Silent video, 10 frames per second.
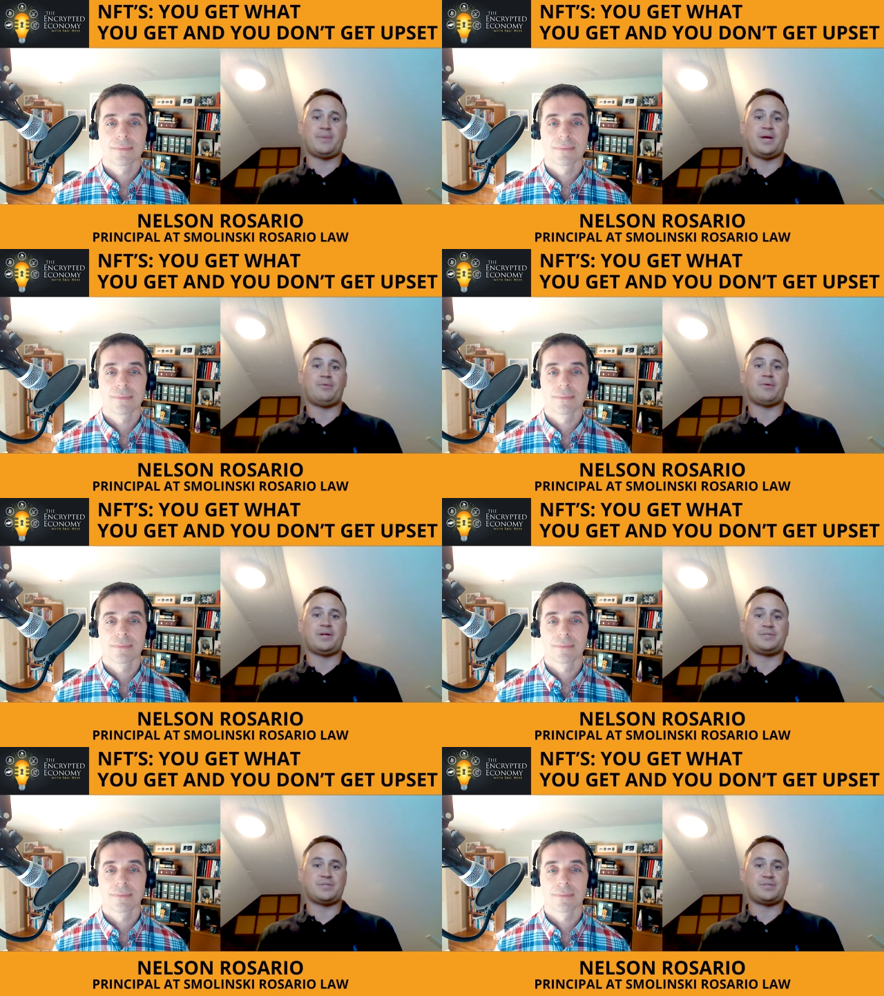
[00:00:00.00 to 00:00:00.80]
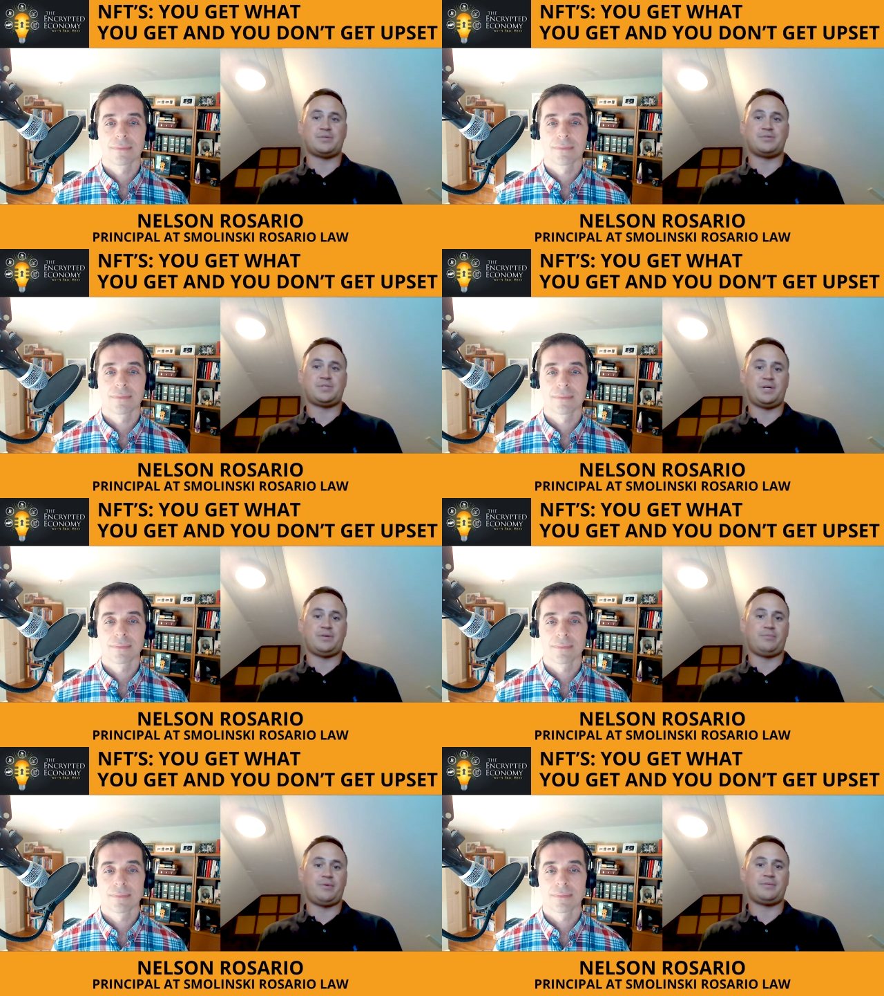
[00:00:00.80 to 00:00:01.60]
Speaker 1: many rights
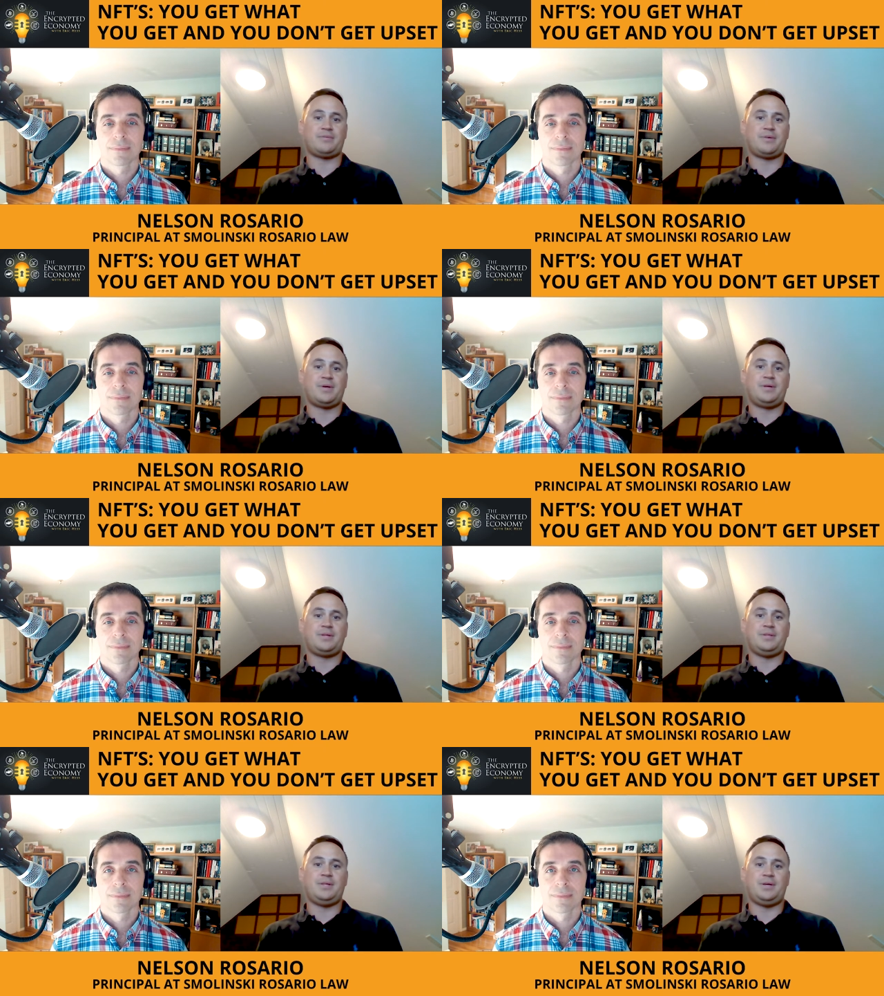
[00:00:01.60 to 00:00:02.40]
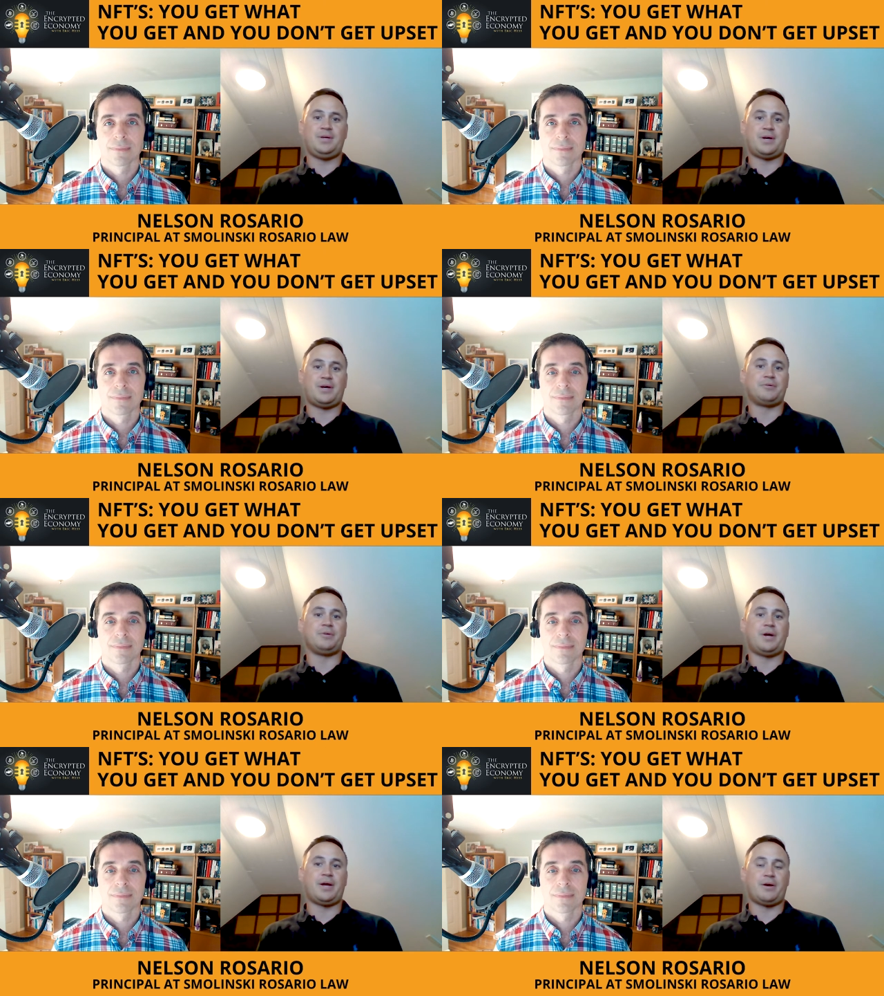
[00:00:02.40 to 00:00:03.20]
associated with the
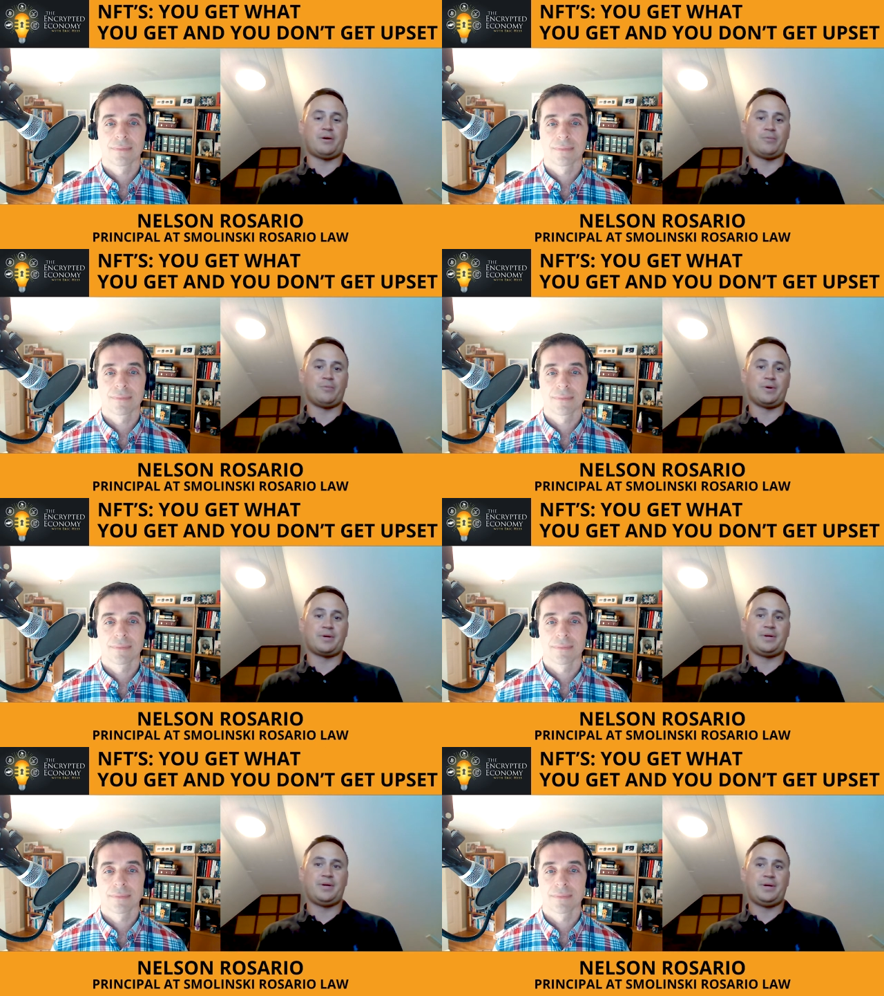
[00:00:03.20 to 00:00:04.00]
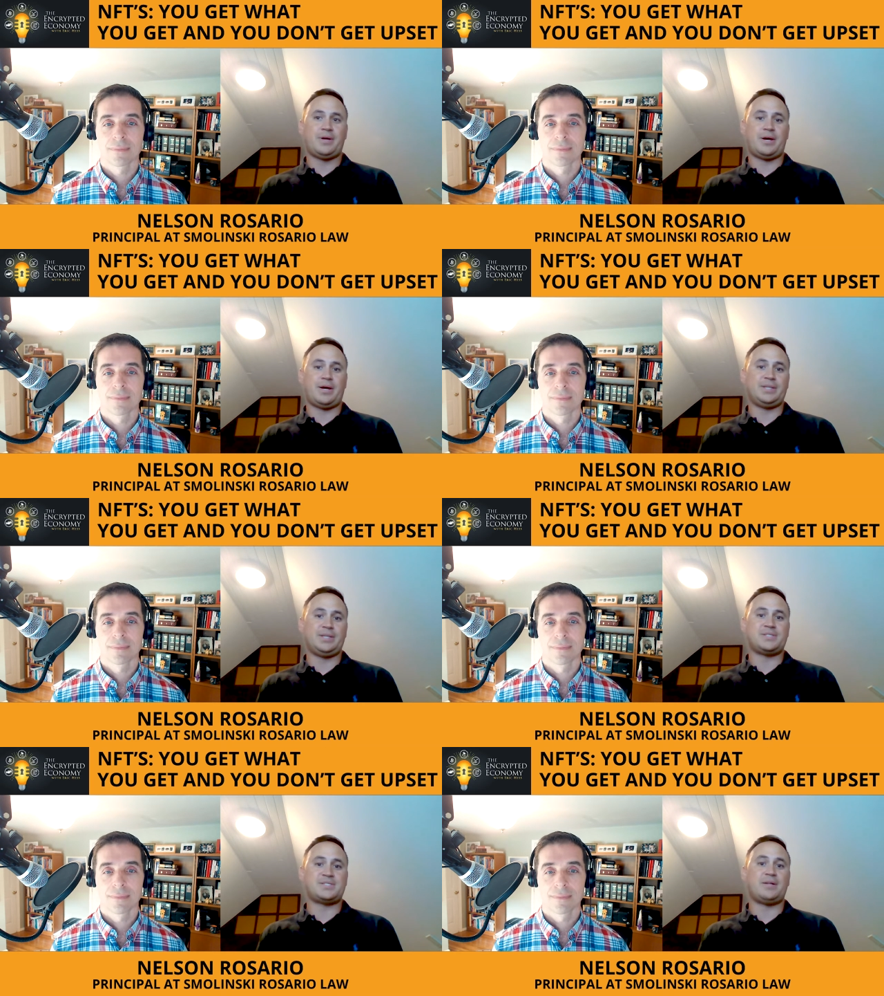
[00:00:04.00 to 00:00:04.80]
underlying artwork in
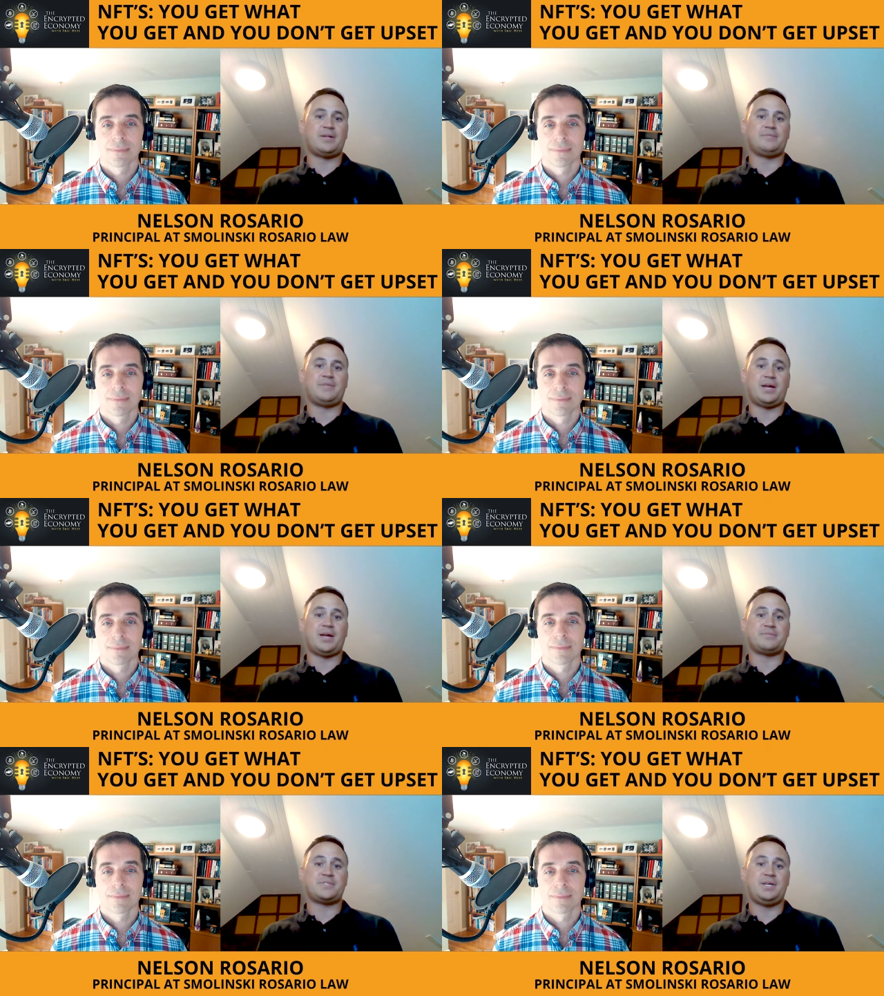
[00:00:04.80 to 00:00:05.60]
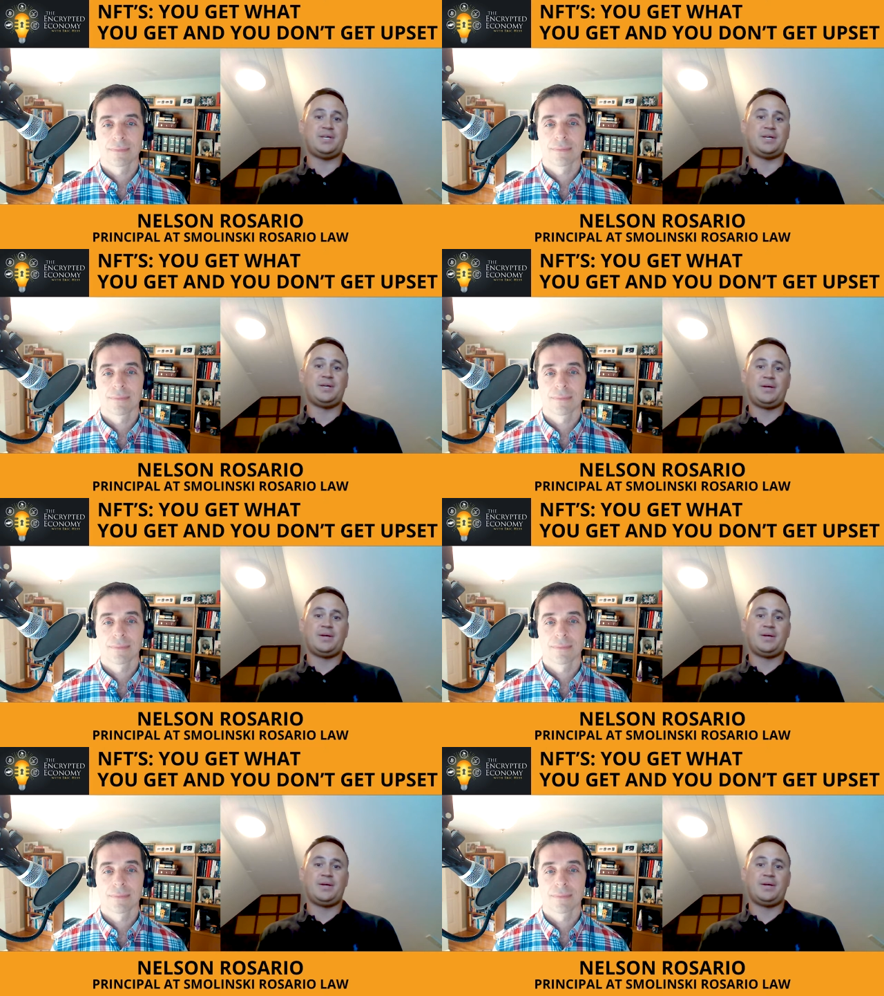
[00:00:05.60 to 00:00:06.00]
the sale of the NFT.